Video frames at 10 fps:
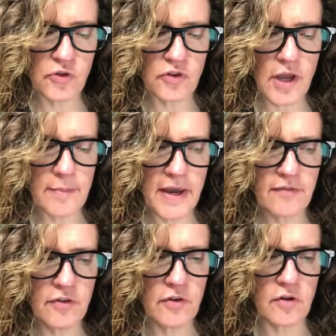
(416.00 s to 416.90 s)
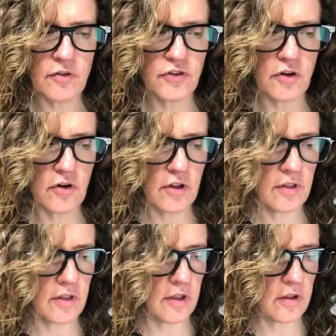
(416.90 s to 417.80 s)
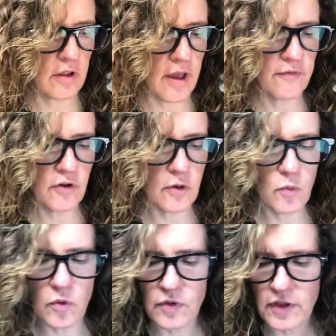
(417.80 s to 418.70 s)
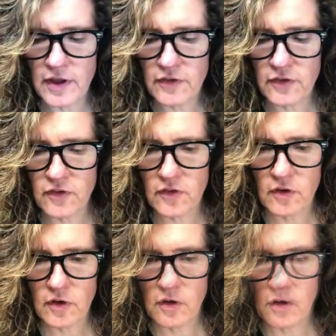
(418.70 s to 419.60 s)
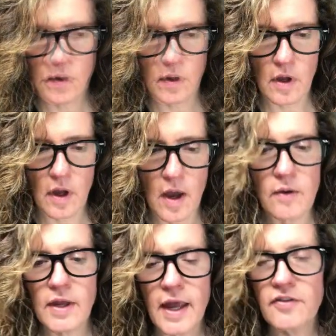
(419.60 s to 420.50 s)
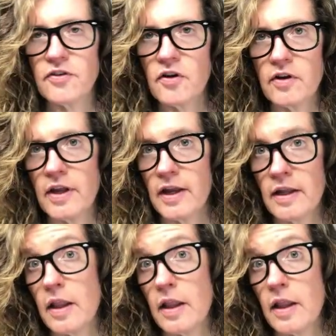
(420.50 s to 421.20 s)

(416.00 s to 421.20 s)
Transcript: time after I wore this, I had started getting a